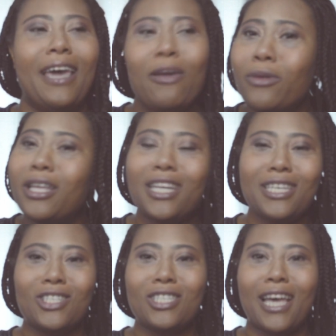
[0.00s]
it really
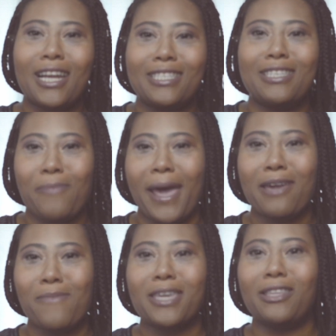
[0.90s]
does just kind of sit back
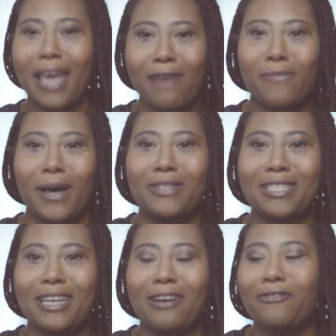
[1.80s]
and make you laugh about
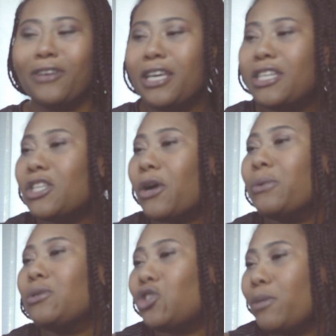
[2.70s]
stuff.
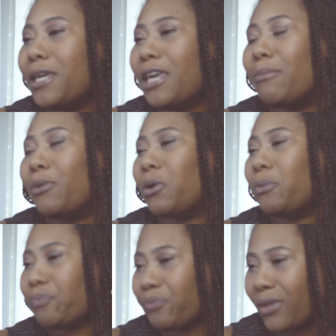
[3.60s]
So, Jimmy
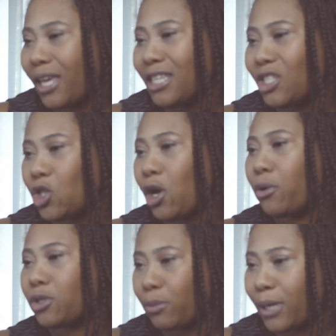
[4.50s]
Kimmel, his
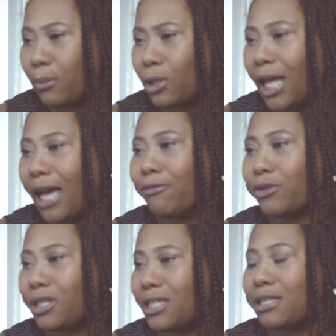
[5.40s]
show, Jimmy Kimmel Live,
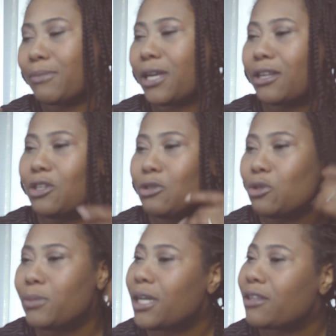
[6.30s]
released something on
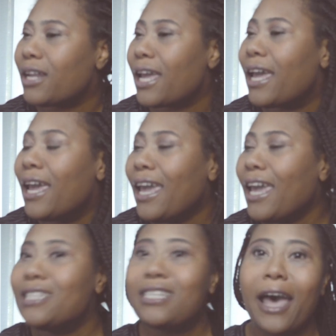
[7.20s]
YouTube the other day
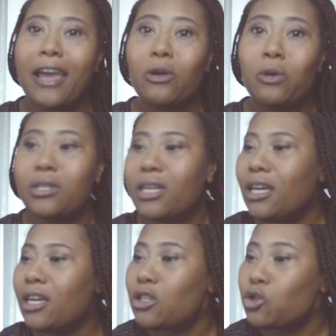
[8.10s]
entitled
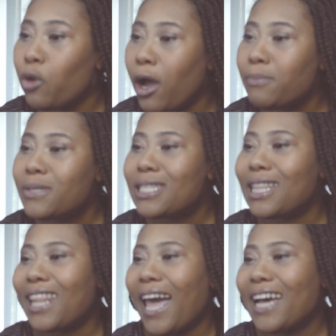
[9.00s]
Trump's
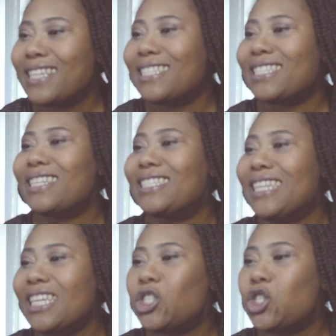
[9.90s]
Last
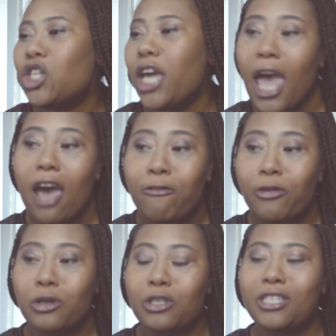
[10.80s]
Ditch
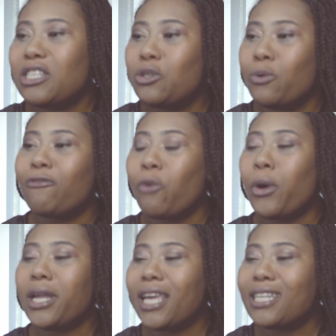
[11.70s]
Effort to
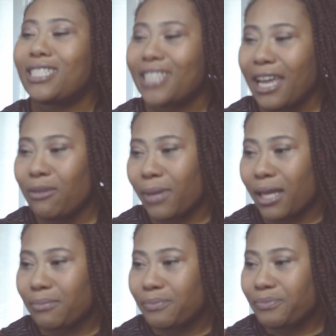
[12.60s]
Avoid Indictment